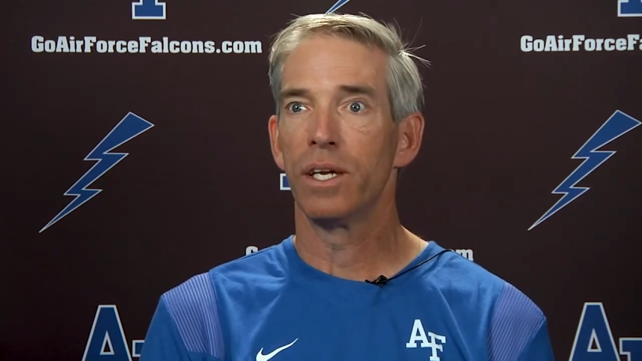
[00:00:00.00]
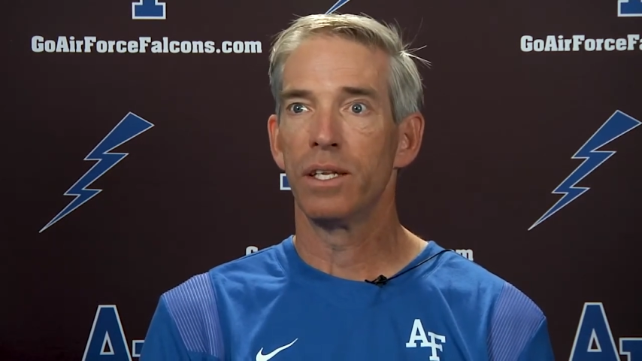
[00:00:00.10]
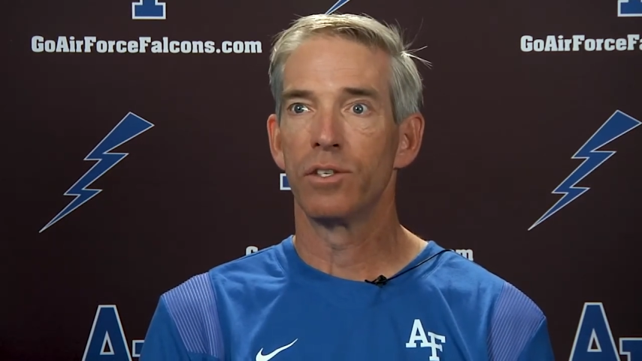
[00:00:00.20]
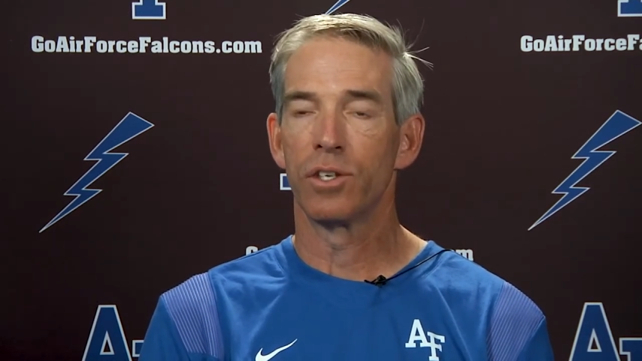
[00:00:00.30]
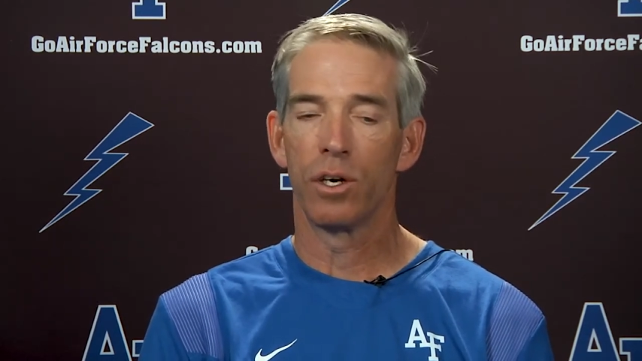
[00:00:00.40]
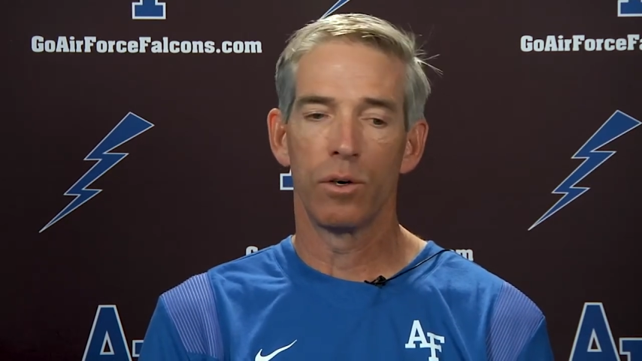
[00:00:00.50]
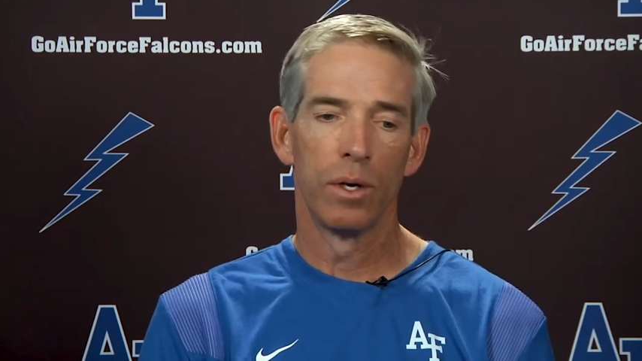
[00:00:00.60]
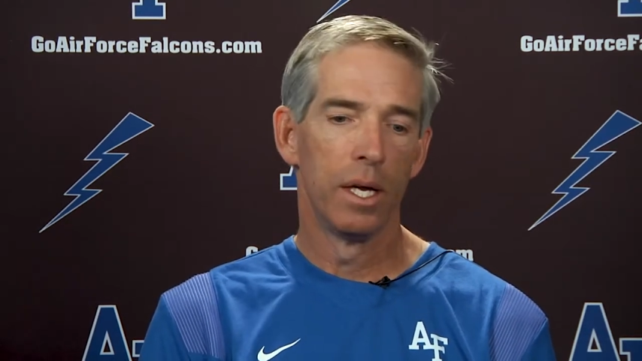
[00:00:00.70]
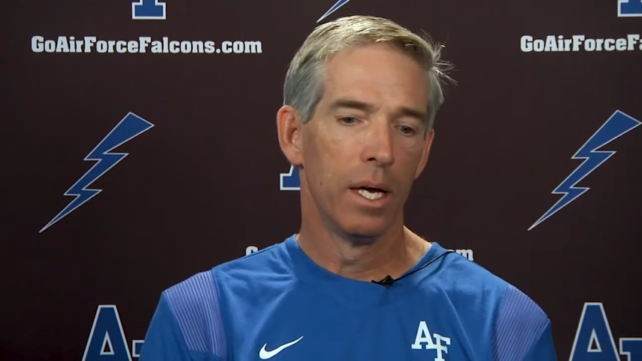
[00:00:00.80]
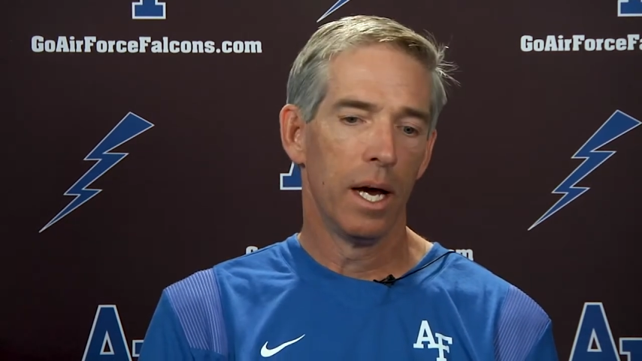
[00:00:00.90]
And
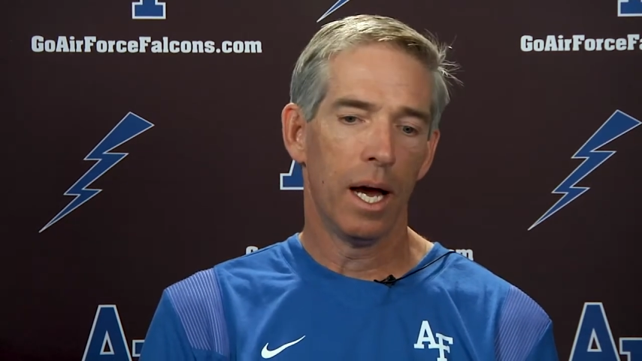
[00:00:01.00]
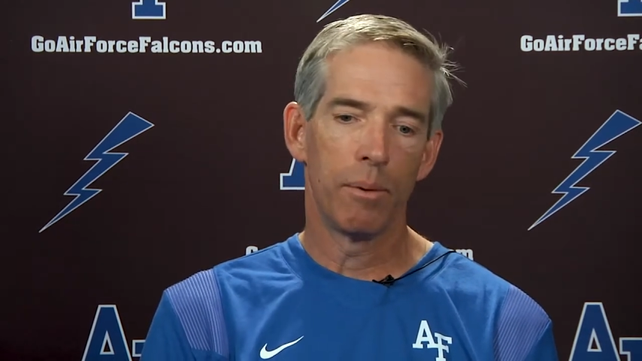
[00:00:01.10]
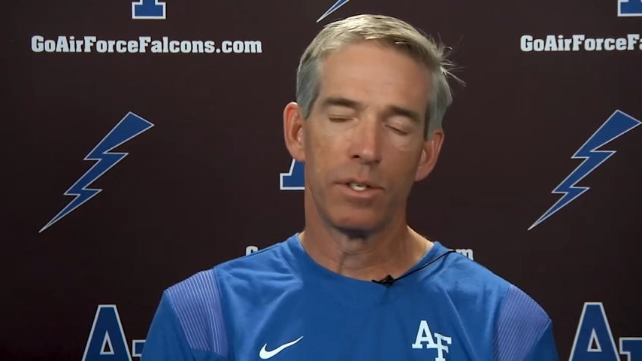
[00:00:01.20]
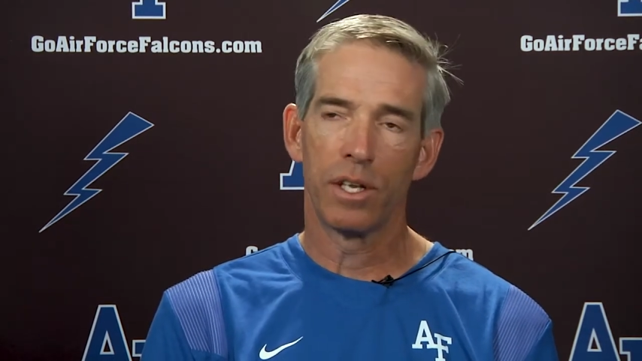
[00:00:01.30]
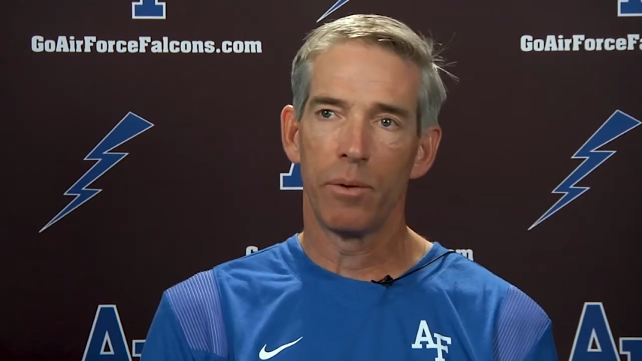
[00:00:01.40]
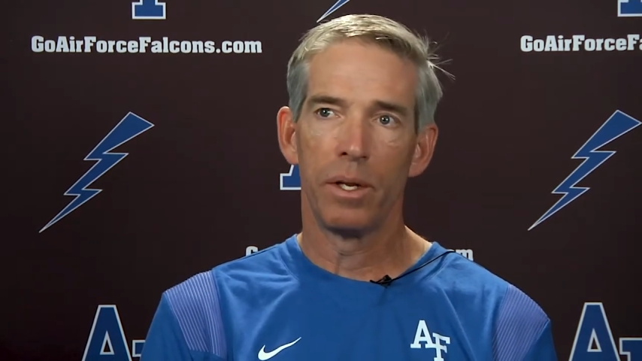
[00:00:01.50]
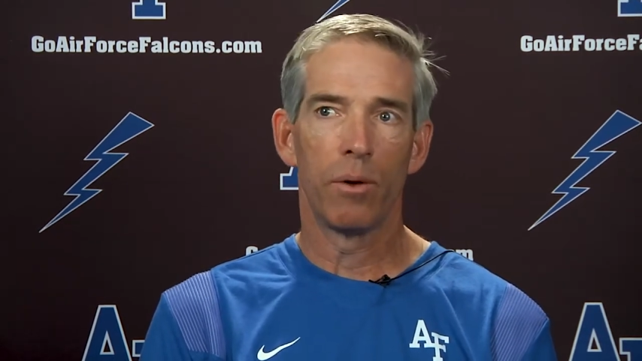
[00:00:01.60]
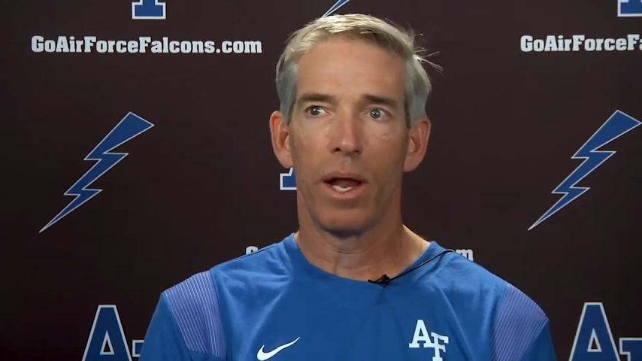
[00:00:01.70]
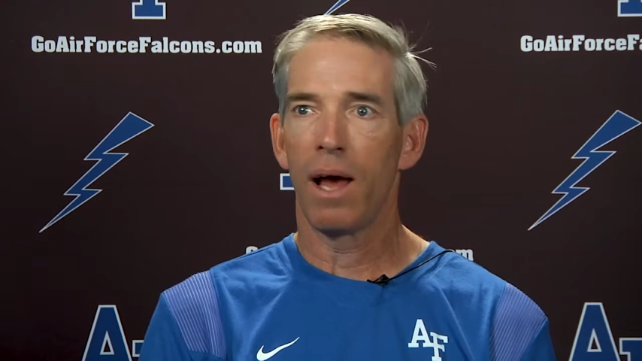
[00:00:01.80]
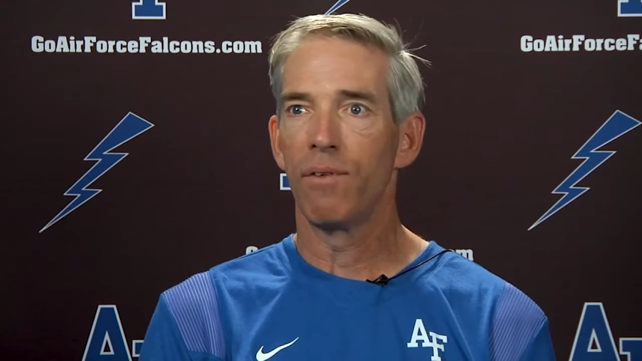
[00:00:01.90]
so I would say we
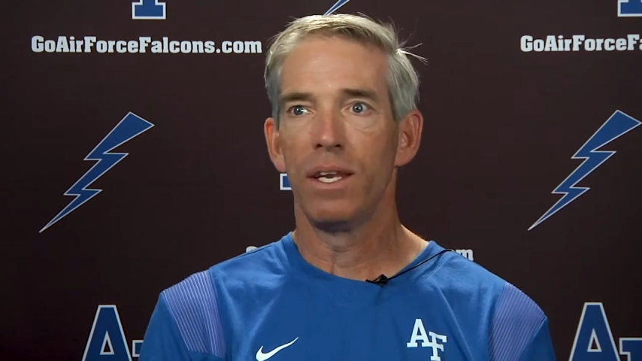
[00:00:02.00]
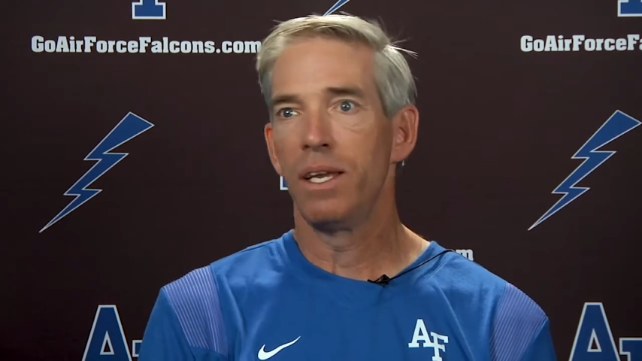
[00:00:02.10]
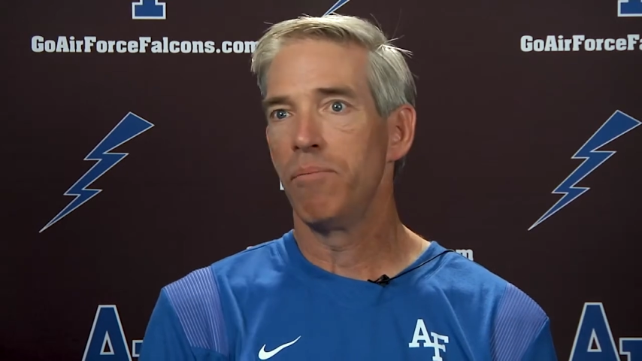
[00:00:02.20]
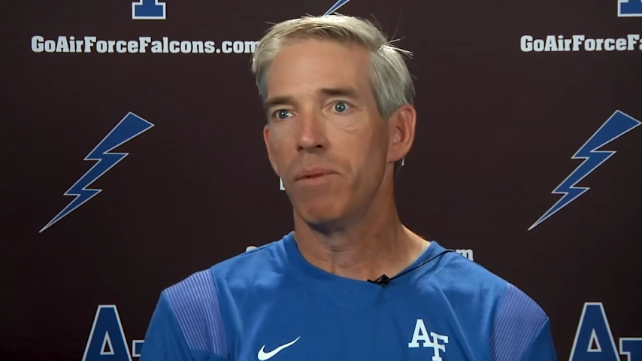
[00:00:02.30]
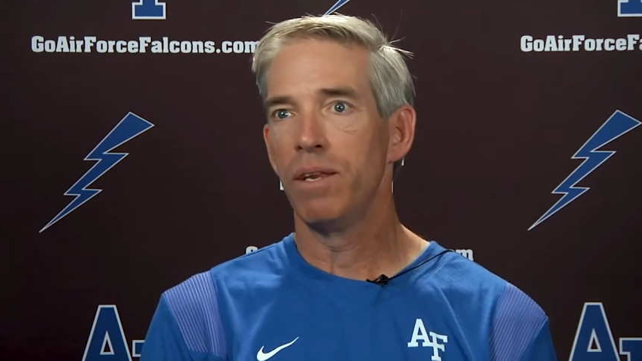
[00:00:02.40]
don't have any,